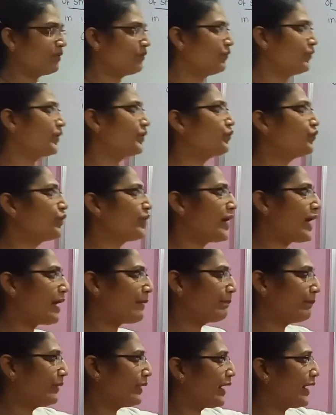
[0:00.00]
When we
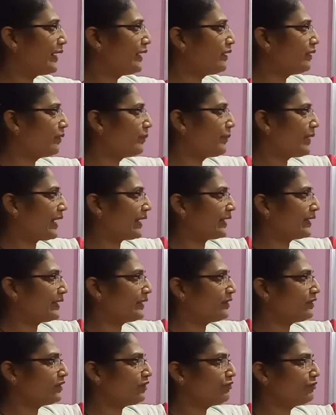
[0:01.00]
applied a
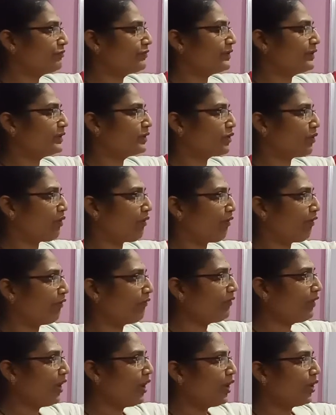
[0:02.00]
magnetic field
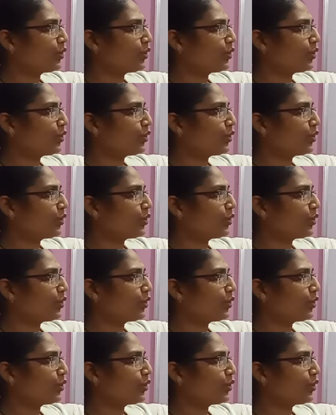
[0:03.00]
of